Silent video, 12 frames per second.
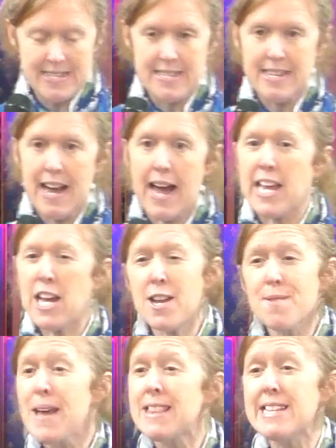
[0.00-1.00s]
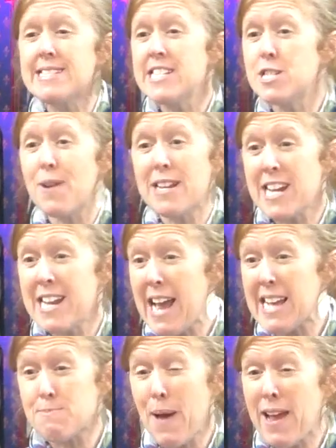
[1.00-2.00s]
And it could have made this situation less
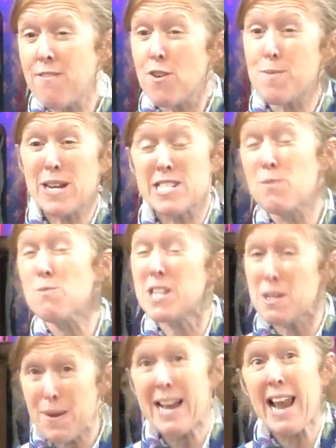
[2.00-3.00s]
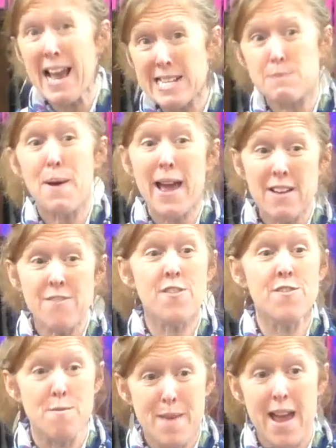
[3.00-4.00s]
painful, because it would have been less painful for
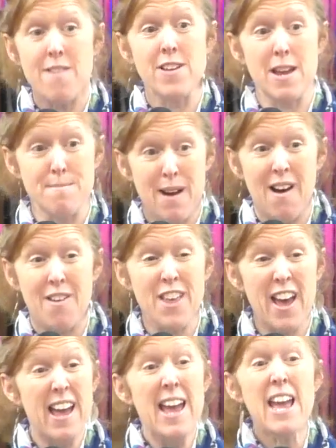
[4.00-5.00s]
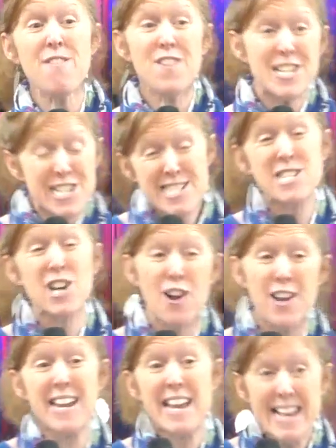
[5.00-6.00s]
Mary and Martha if he'd just gone and
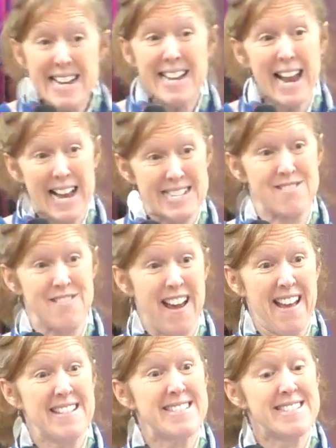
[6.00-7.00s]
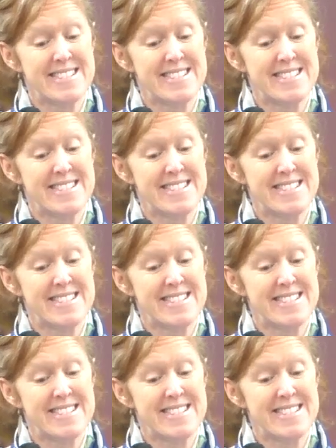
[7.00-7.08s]
healed Lazarus.